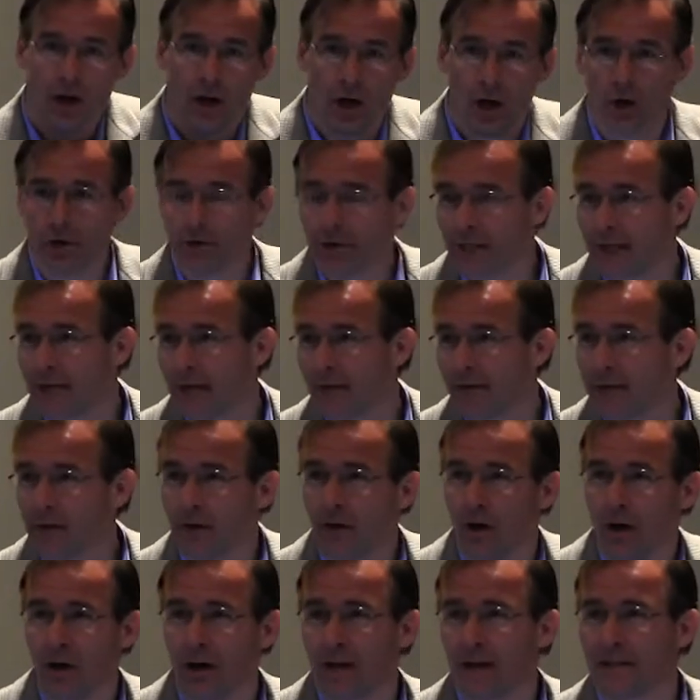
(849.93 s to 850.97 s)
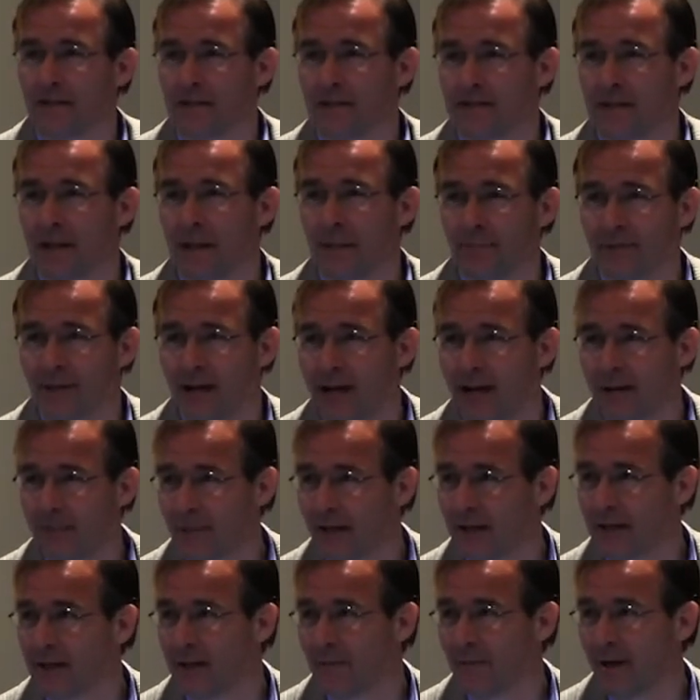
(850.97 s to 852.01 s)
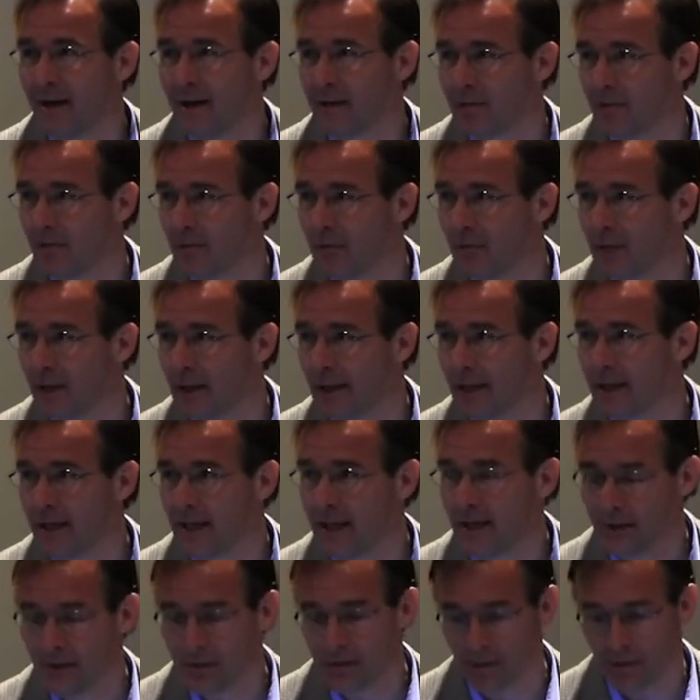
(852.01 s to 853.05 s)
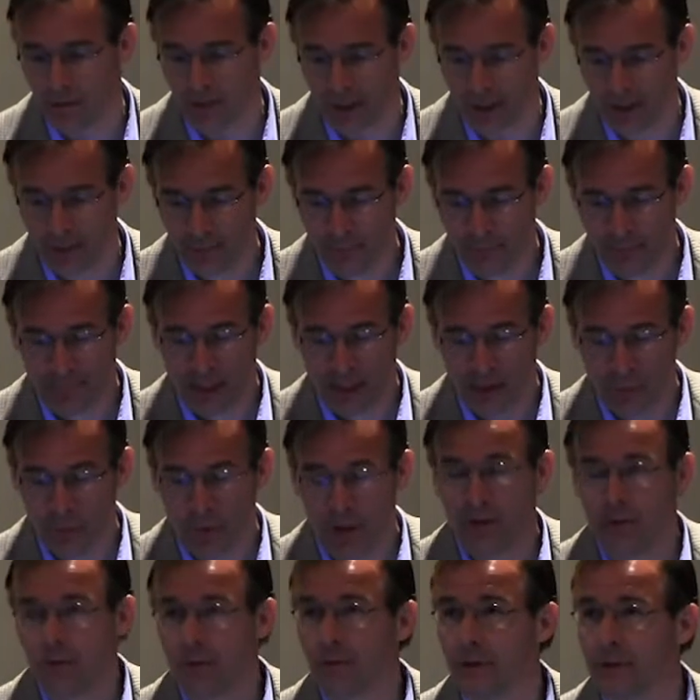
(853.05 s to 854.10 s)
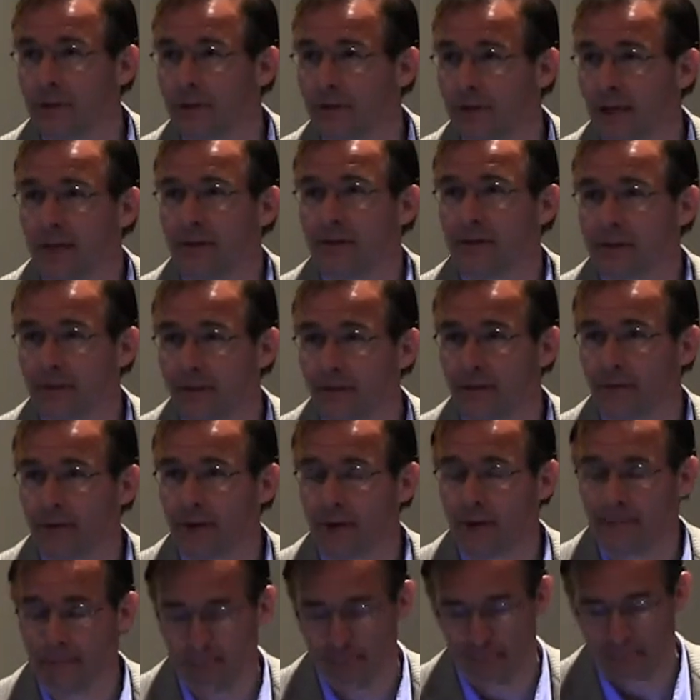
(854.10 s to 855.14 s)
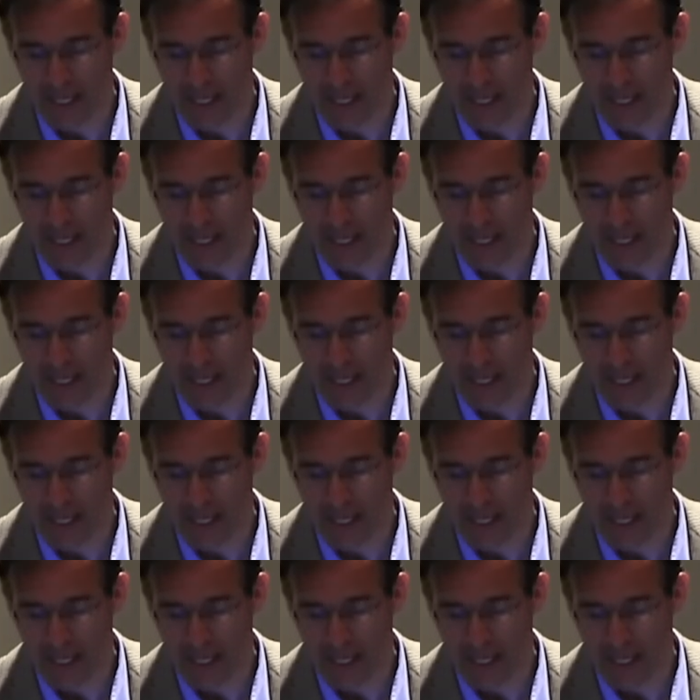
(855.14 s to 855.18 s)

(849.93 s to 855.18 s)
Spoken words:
all together, all at the same time, like you might do in the industry, we do it iteratively.